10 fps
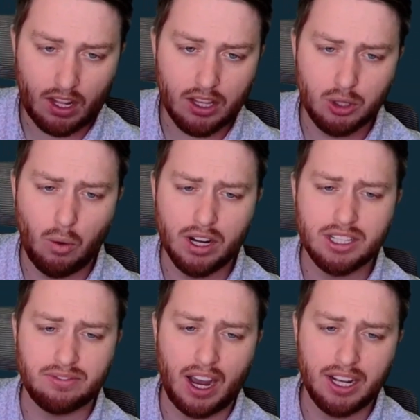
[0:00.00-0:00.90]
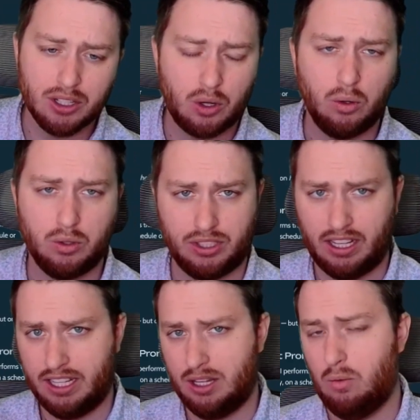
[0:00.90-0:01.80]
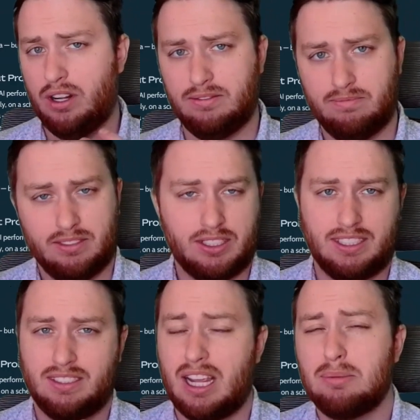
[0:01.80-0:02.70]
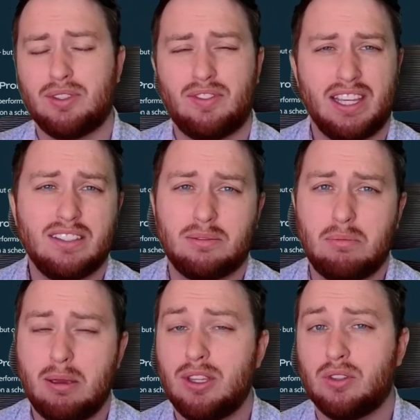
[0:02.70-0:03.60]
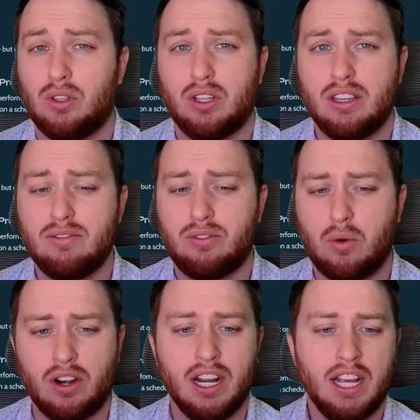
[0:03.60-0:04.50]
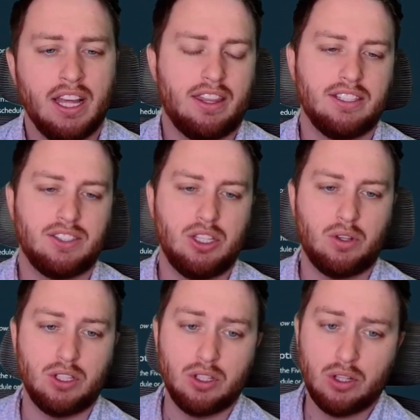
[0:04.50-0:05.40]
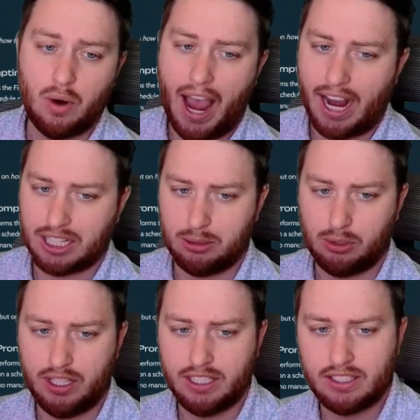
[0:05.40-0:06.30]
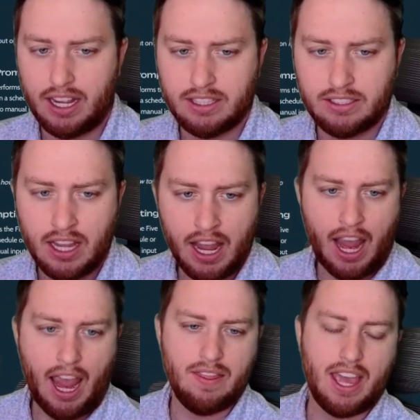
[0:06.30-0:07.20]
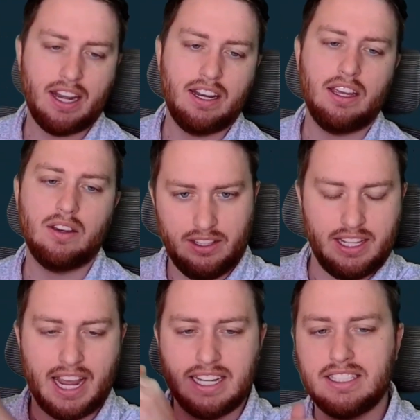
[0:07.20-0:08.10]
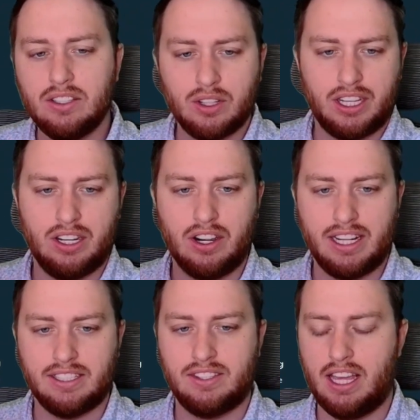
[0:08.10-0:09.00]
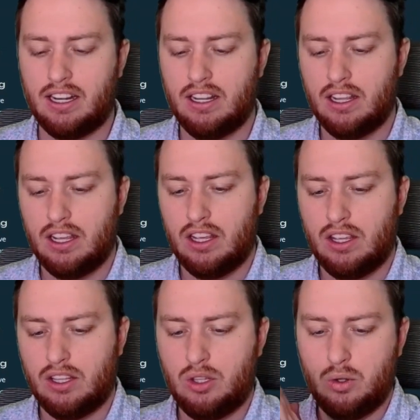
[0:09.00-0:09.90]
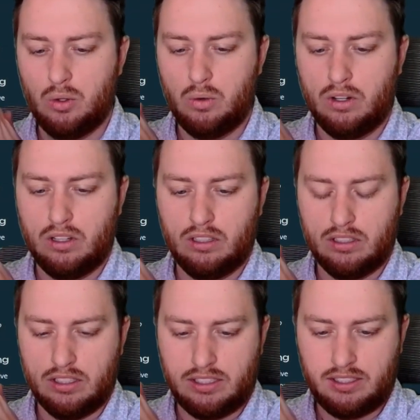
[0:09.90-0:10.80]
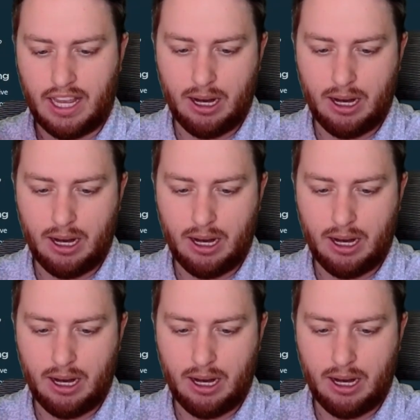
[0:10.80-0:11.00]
You want to define your goals, telling it what types of things maybe you're looking for, things that you can do, actionable insights. And then the ideal here is that you set